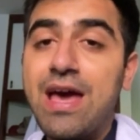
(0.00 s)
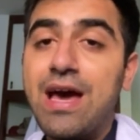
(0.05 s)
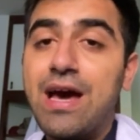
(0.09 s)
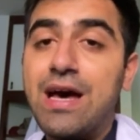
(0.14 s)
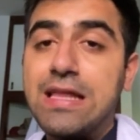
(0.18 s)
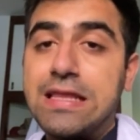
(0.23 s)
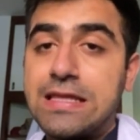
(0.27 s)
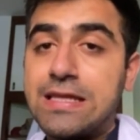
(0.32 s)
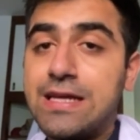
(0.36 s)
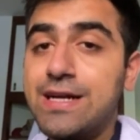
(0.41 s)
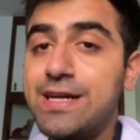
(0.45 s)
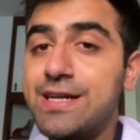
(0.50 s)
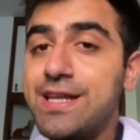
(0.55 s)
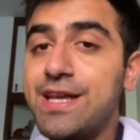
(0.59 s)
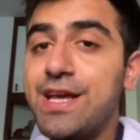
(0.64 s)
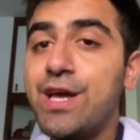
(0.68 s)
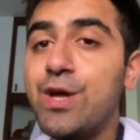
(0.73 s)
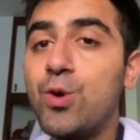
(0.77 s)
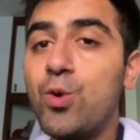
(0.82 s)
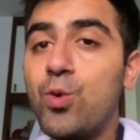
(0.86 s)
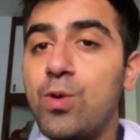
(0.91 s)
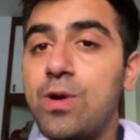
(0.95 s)
A
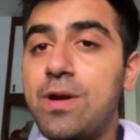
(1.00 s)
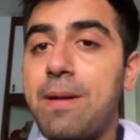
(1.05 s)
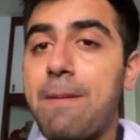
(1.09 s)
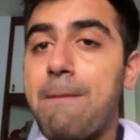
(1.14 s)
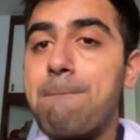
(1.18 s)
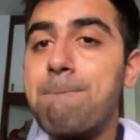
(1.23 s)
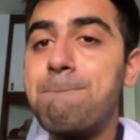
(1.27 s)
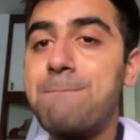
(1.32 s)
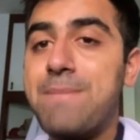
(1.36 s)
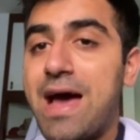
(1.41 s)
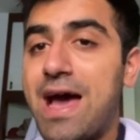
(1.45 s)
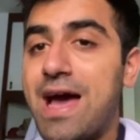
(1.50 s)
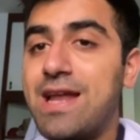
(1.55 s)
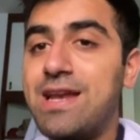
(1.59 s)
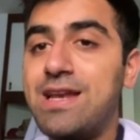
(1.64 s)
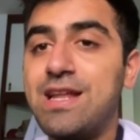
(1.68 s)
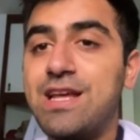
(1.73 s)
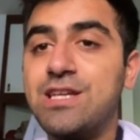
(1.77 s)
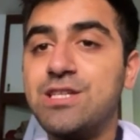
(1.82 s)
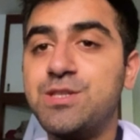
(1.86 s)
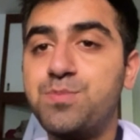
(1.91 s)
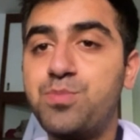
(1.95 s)
30-year-old
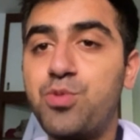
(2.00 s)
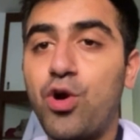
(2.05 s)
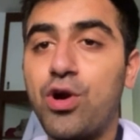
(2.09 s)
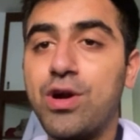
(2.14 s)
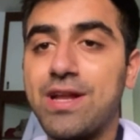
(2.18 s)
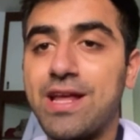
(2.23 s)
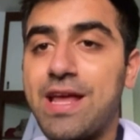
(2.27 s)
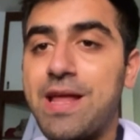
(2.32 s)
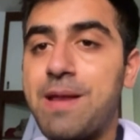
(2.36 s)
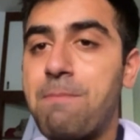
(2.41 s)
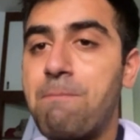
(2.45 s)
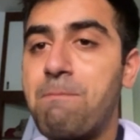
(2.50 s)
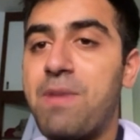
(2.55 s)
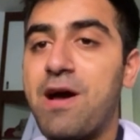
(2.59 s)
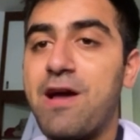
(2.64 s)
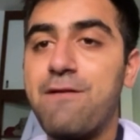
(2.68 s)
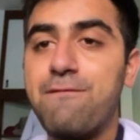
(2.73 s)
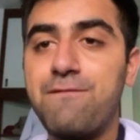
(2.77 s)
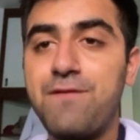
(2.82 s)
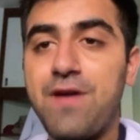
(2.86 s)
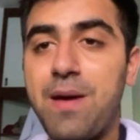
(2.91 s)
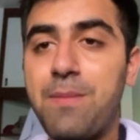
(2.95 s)
man is brought in
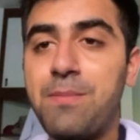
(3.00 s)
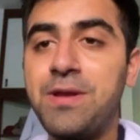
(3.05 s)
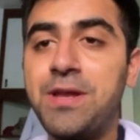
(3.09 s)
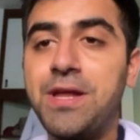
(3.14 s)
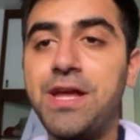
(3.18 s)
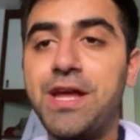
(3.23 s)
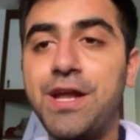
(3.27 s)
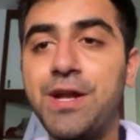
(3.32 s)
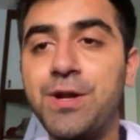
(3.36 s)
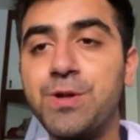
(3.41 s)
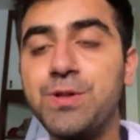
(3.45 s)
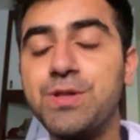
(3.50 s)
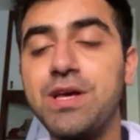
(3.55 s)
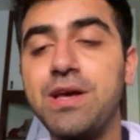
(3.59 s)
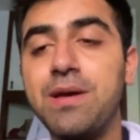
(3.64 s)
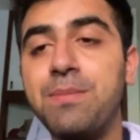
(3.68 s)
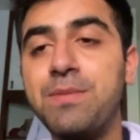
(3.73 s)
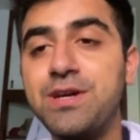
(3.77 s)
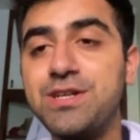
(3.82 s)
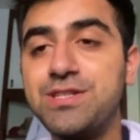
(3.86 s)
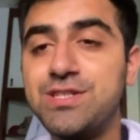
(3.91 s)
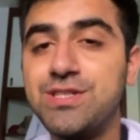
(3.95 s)
by family into the
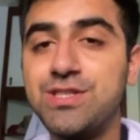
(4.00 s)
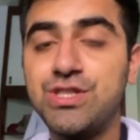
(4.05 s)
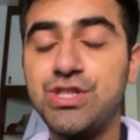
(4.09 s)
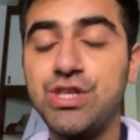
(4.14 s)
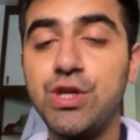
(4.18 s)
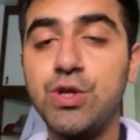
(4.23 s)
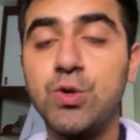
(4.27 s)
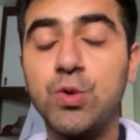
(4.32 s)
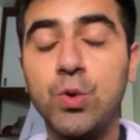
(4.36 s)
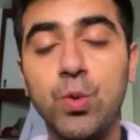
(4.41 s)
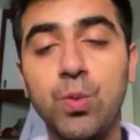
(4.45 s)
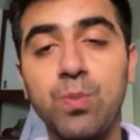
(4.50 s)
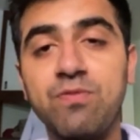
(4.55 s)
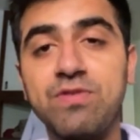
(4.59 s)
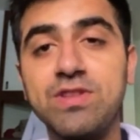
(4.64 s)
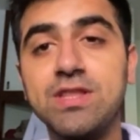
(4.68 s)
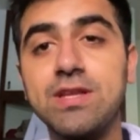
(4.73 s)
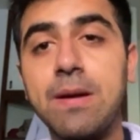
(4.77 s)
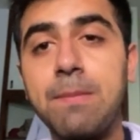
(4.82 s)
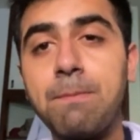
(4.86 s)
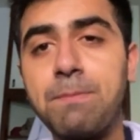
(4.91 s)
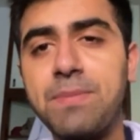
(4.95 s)
emergency room
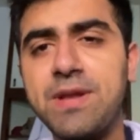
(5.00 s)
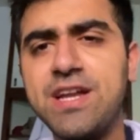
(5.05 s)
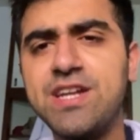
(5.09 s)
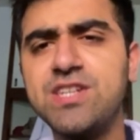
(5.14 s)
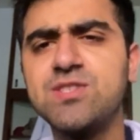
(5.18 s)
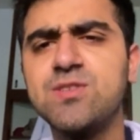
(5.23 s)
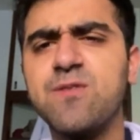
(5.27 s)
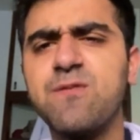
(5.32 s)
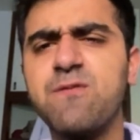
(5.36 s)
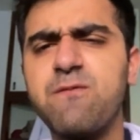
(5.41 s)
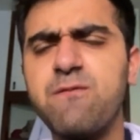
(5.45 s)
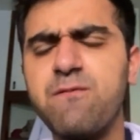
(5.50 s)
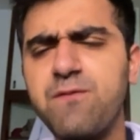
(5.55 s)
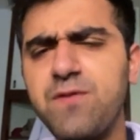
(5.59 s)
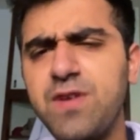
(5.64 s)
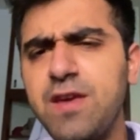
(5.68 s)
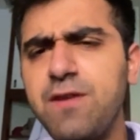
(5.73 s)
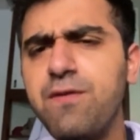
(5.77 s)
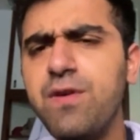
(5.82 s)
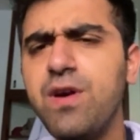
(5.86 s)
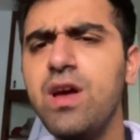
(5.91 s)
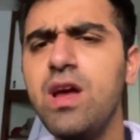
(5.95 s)
with complaints of
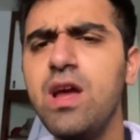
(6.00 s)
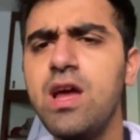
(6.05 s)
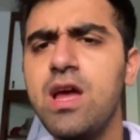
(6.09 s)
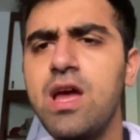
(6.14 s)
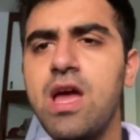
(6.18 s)
fever,